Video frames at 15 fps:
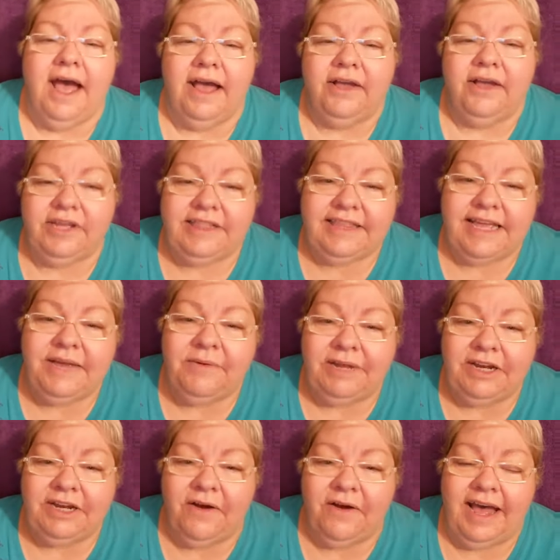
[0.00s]
Good thing we
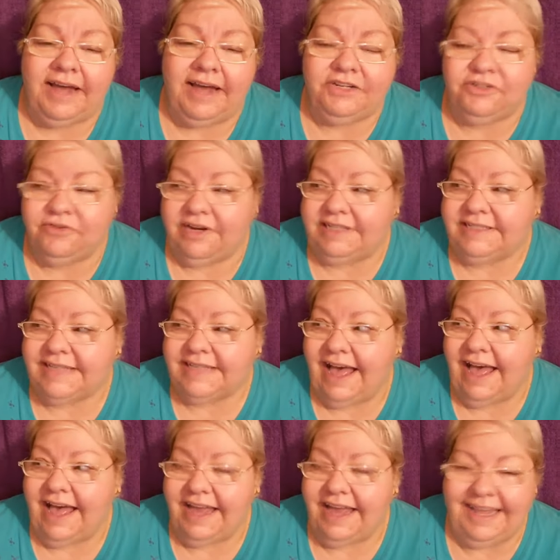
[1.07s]
know how to trust
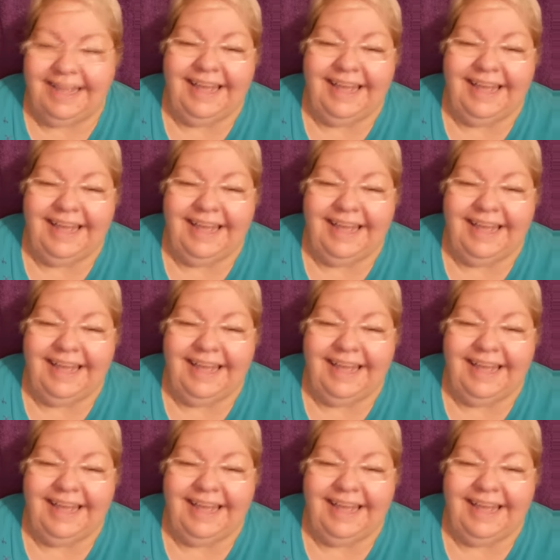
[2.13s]
God.